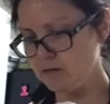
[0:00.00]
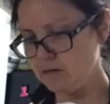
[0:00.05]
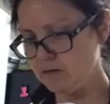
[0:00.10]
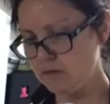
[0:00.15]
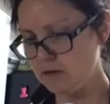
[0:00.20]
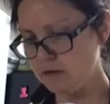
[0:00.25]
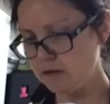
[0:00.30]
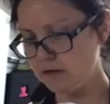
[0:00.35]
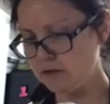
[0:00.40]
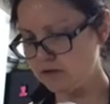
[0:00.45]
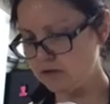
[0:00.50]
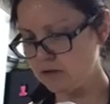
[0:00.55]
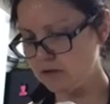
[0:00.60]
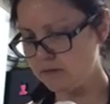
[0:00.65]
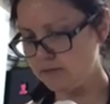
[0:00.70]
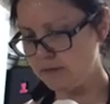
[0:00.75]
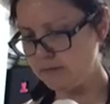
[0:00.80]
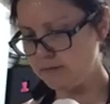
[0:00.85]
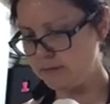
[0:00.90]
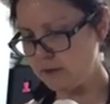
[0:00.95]
Oh, these are going to
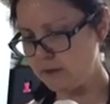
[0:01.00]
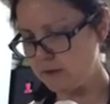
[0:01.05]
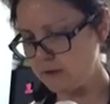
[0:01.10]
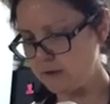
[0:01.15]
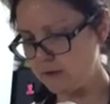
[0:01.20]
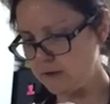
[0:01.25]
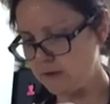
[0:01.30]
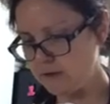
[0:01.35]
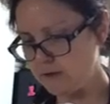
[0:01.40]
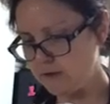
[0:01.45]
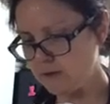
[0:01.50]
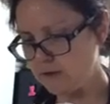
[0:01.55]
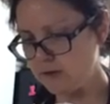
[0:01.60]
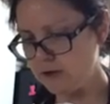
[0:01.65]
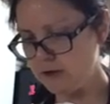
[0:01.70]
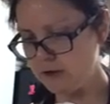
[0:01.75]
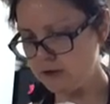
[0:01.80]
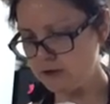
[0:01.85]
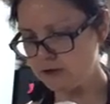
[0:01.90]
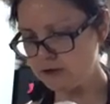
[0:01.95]
be big
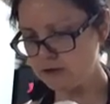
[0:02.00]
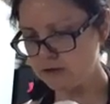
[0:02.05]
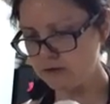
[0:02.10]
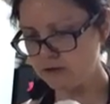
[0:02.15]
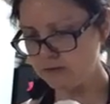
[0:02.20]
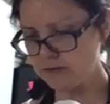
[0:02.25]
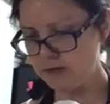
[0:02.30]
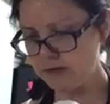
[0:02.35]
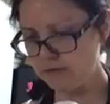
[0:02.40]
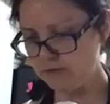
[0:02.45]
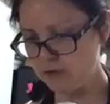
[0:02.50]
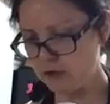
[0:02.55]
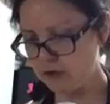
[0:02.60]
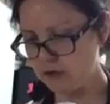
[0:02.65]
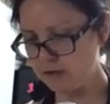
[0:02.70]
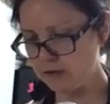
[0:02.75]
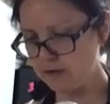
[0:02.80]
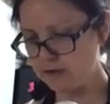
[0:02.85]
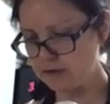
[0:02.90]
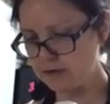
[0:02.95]
onions, so I'm going to have to
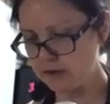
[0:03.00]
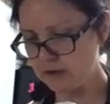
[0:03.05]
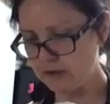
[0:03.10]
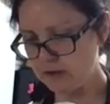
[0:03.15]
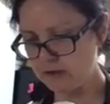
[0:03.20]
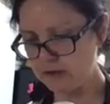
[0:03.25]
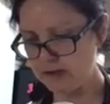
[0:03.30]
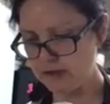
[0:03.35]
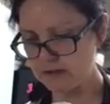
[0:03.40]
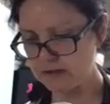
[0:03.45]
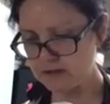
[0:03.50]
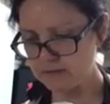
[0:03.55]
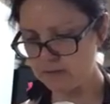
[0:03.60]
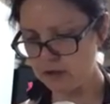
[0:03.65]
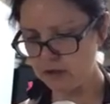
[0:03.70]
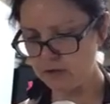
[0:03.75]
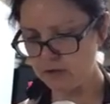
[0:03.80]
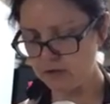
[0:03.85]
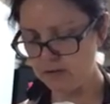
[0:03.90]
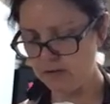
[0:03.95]
cut these like a lot
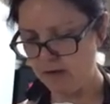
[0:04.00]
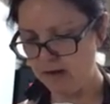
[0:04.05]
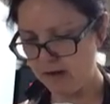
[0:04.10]
smaller.